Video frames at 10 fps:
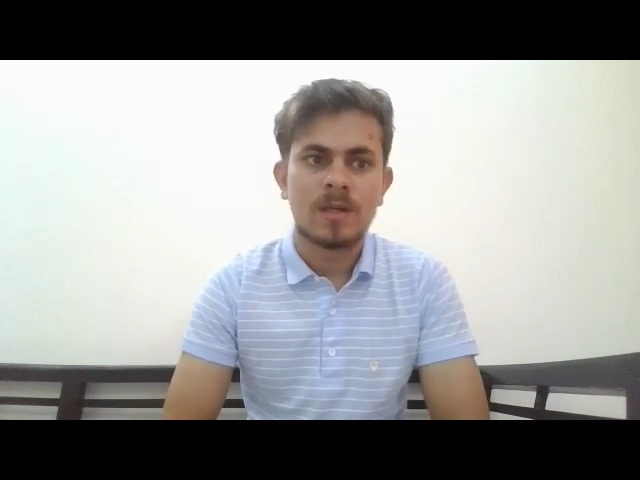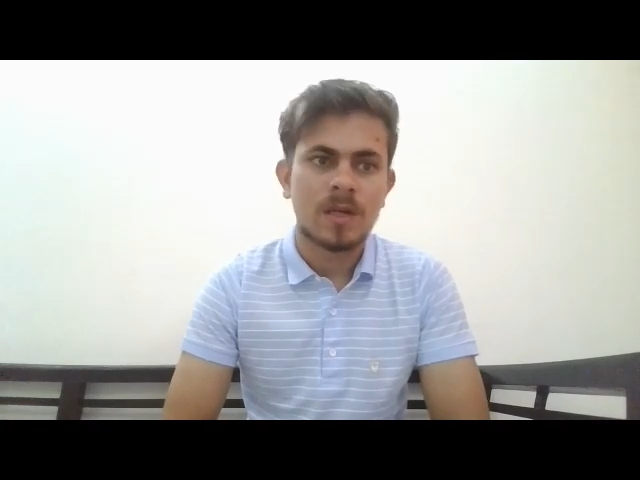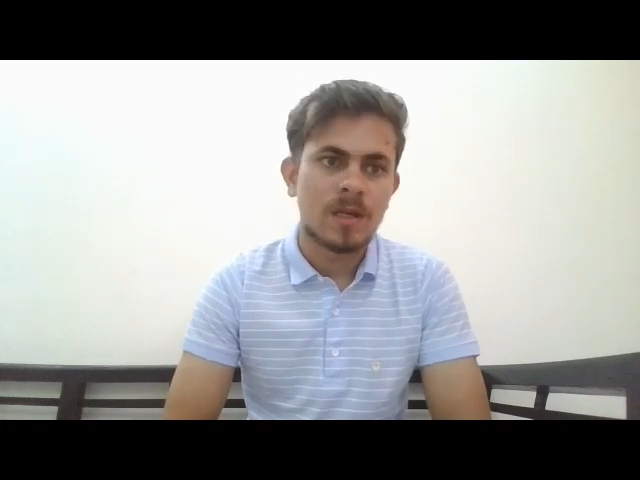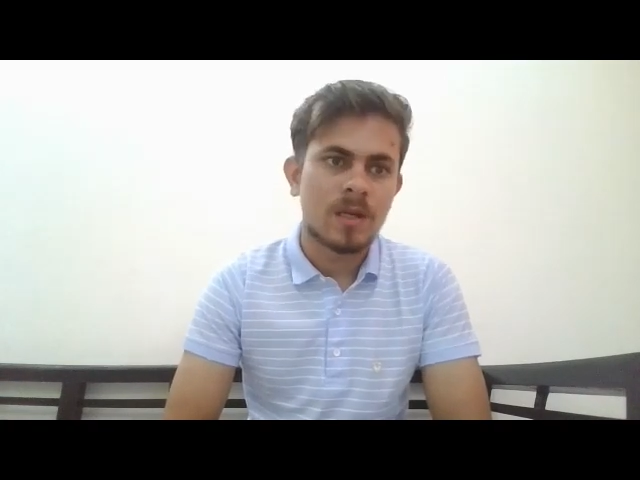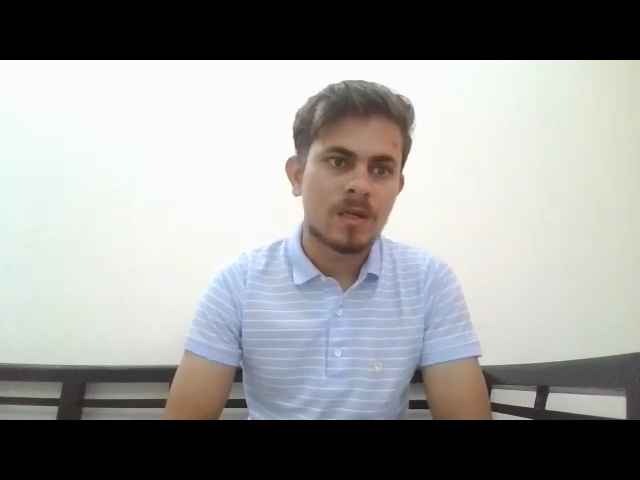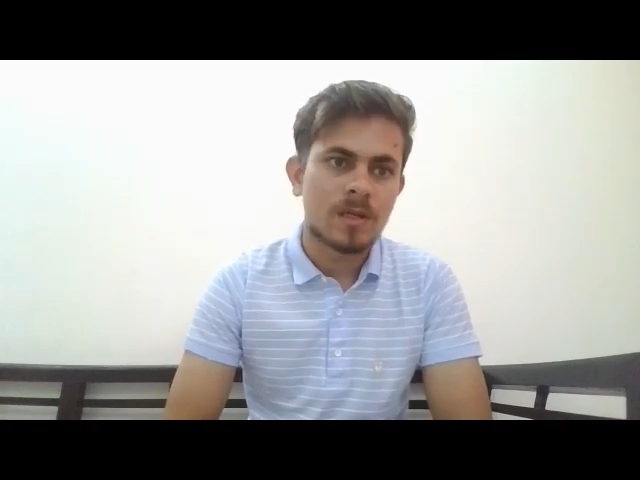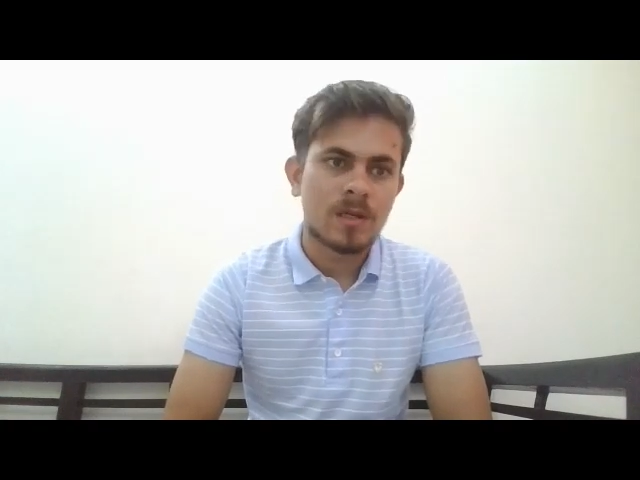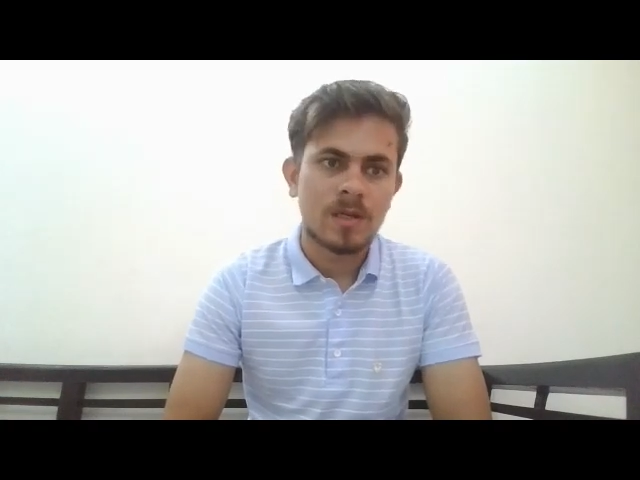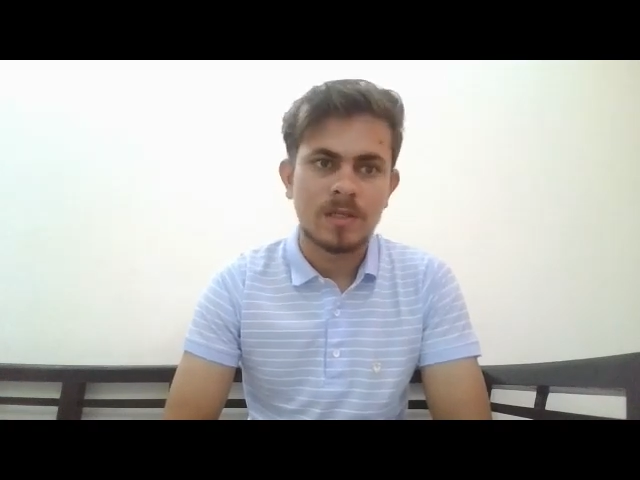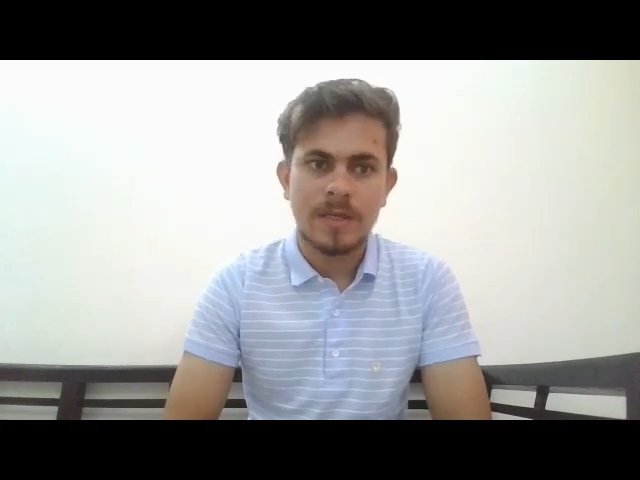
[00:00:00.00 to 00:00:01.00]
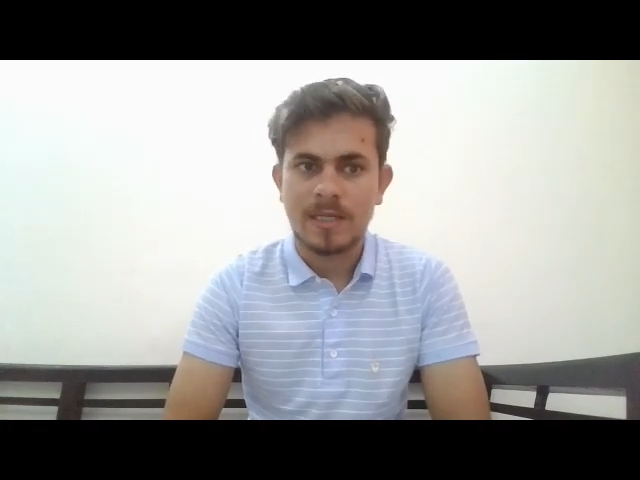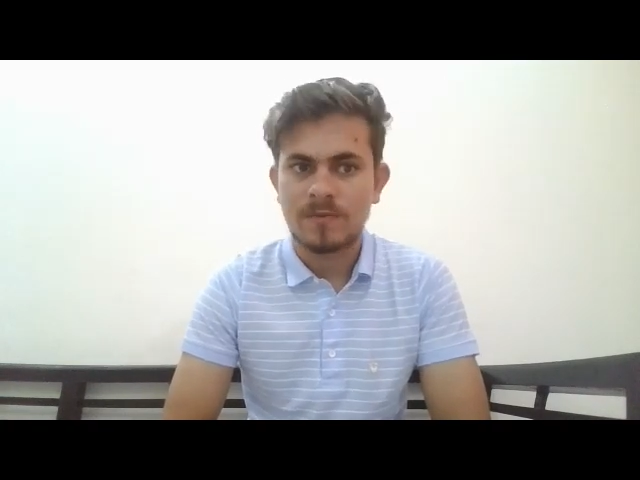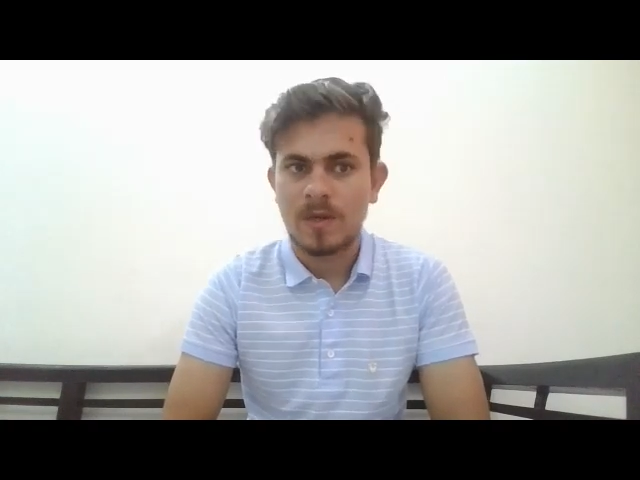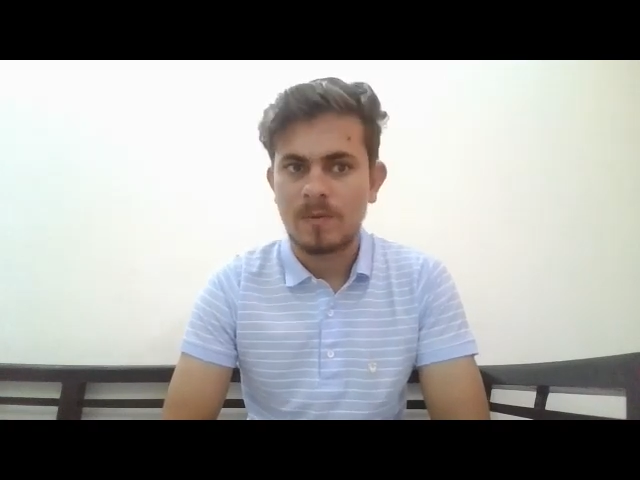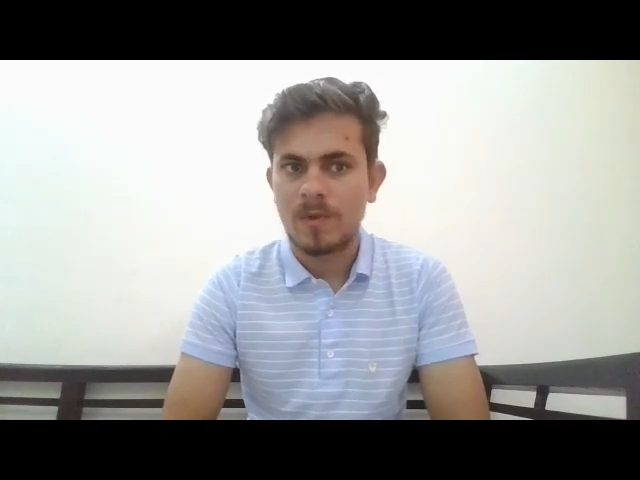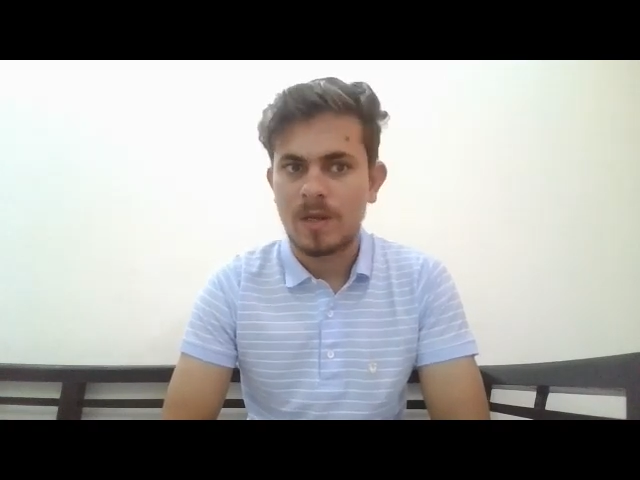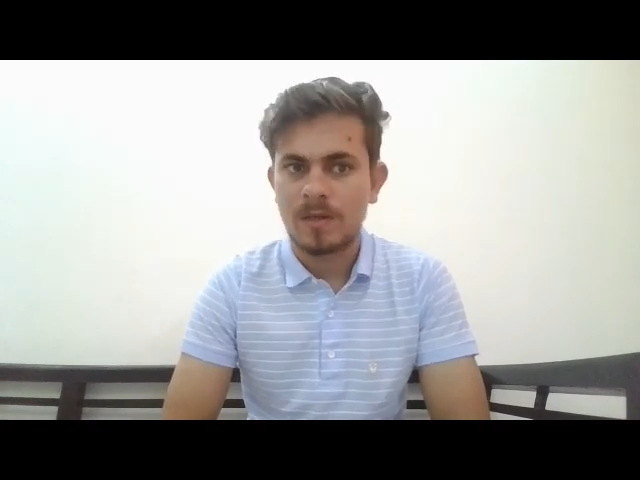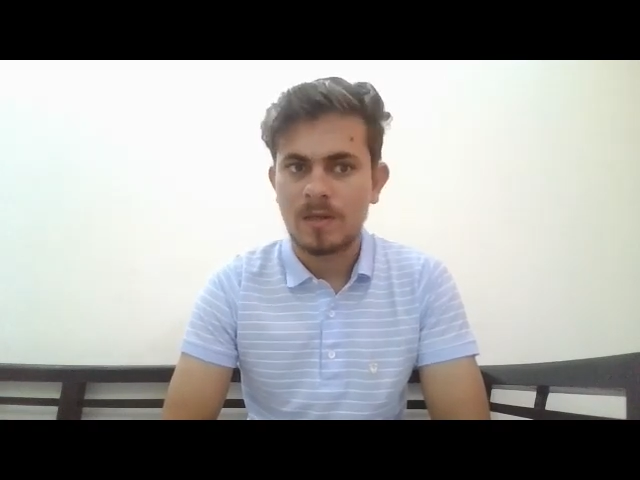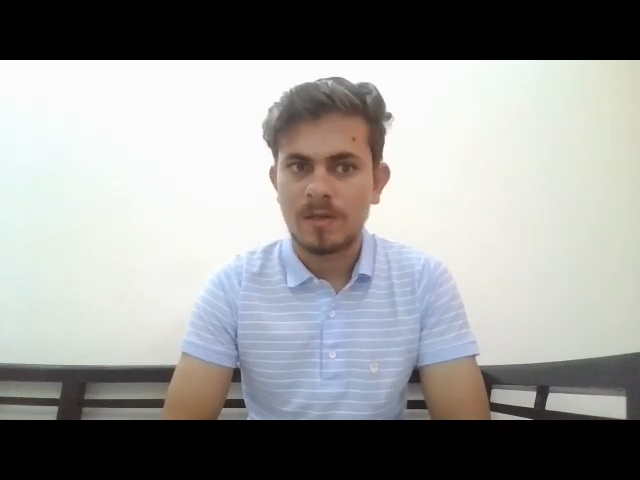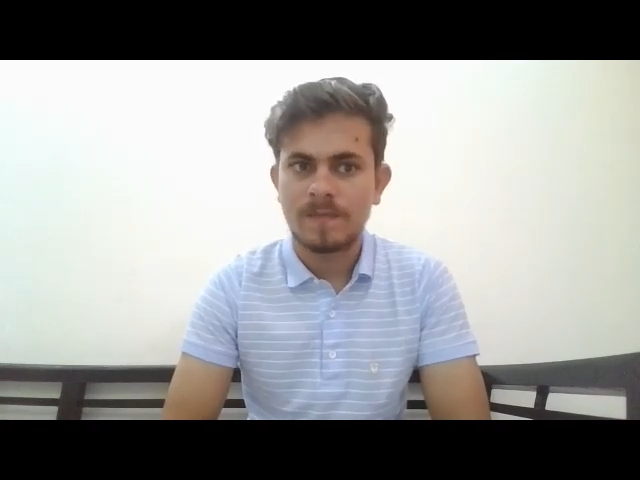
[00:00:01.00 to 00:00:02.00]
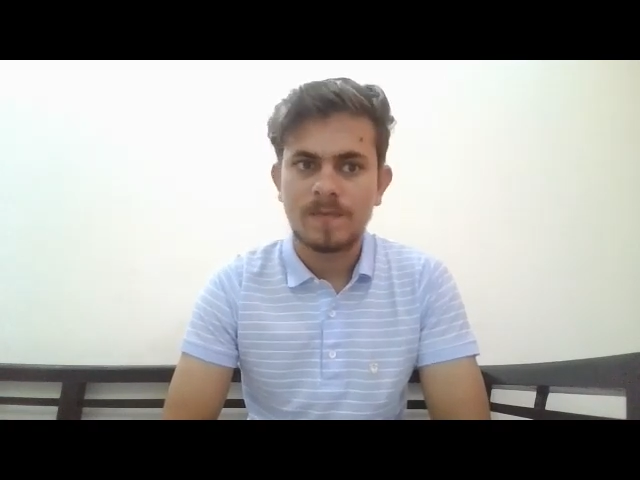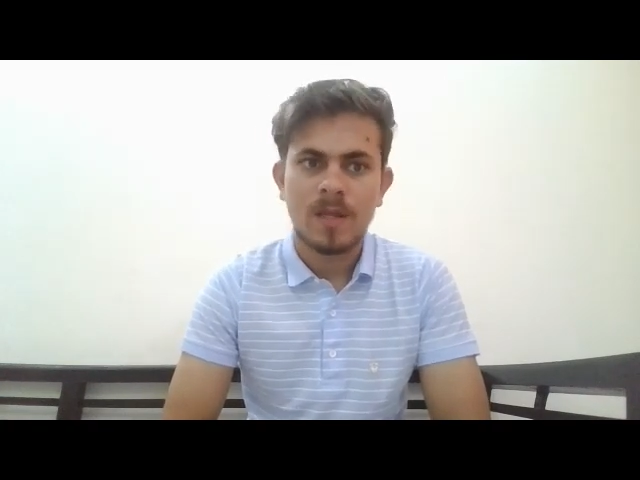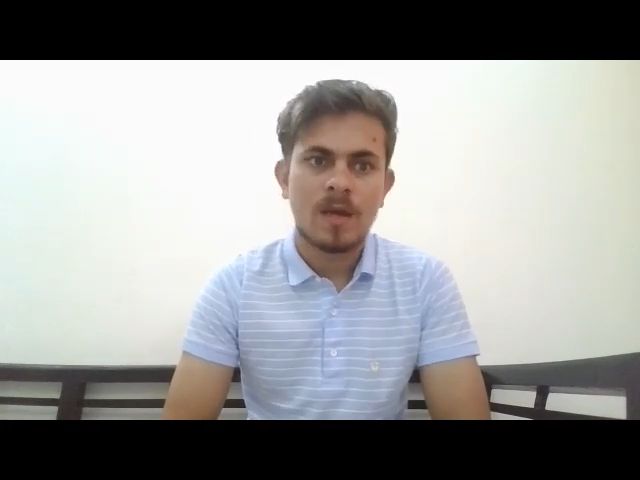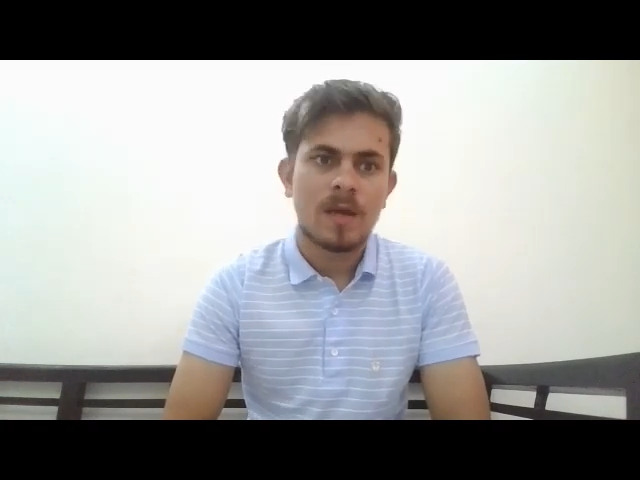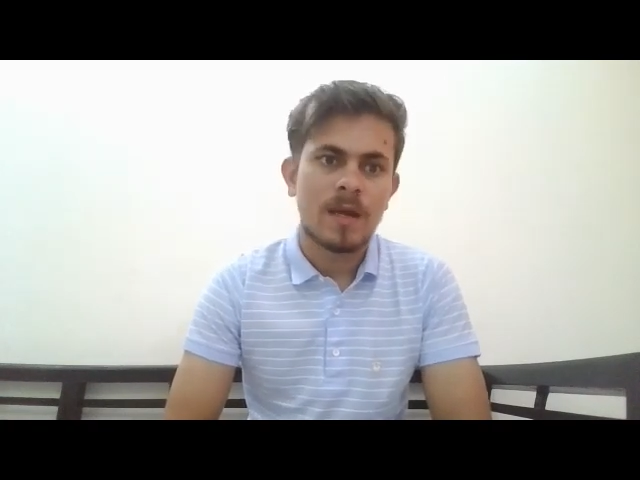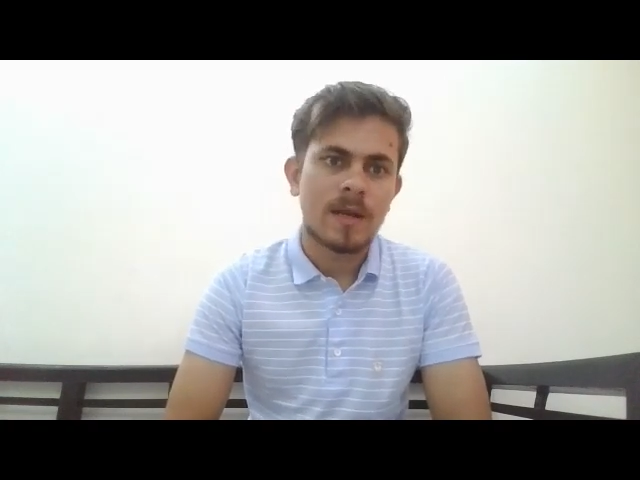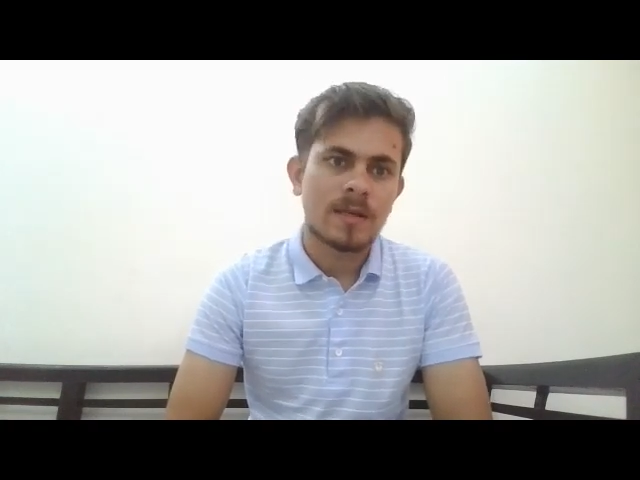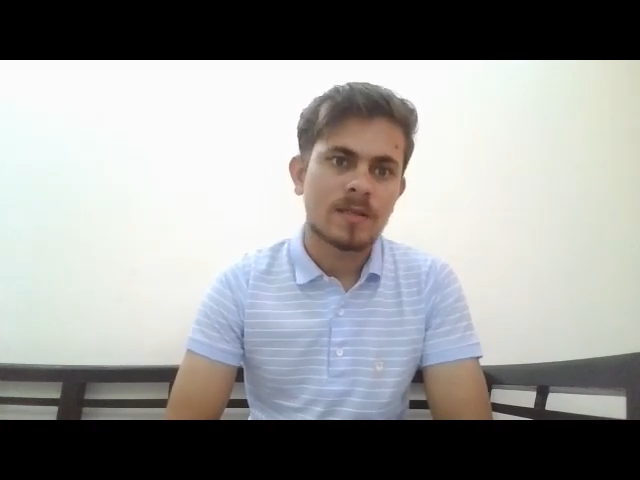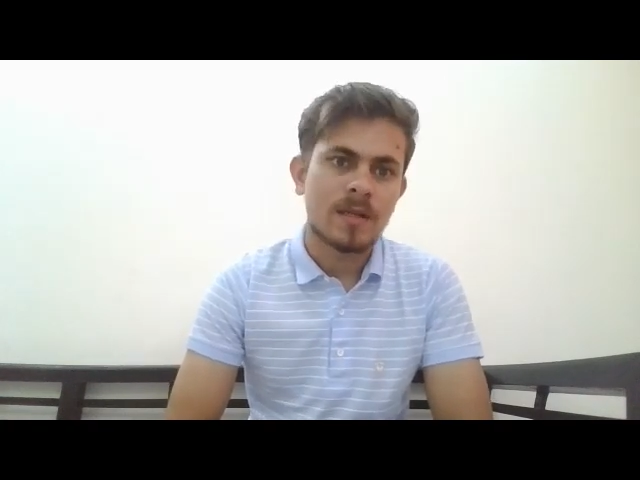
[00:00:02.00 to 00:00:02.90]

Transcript: Taylor, his ex wife Brenda, and ex